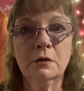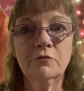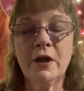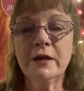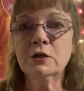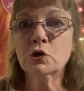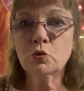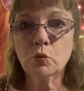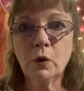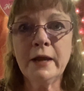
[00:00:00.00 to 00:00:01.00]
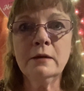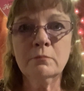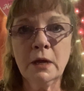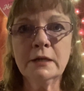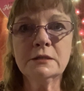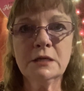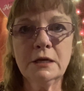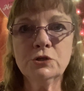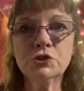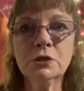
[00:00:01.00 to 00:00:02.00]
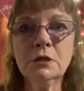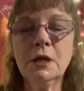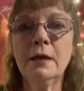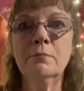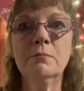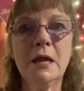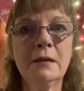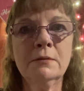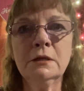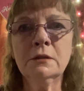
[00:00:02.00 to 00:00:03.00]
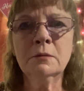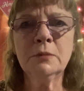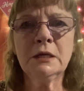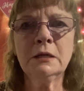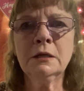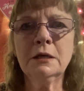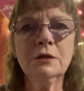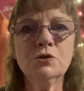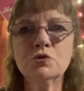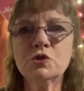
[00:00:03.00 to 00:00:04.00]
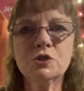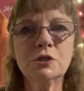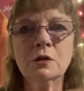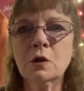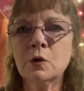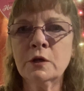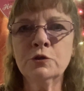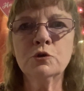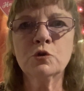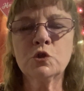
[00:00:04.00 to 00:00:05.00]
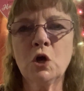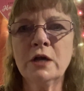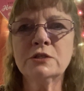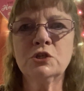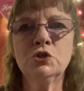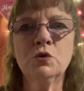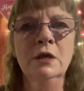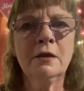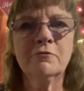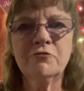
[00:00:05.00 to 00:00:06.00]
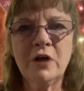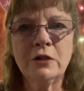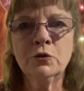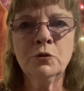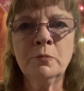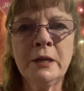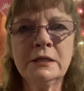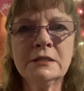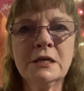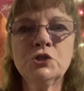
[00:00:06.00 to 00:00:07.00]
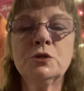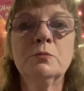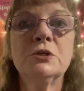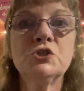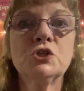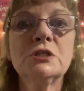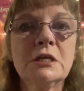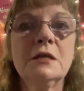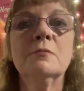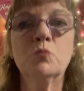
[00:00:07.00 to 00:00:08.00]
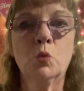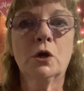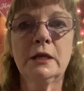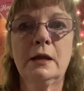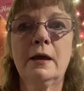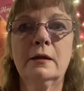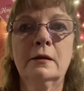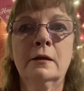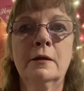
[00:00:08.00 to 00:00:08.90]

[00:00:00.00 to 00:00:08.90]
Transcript: Find a great meditation, and maybe in the beginning you still are in your thoughts and you can't follow the meditation, but just keep working at it.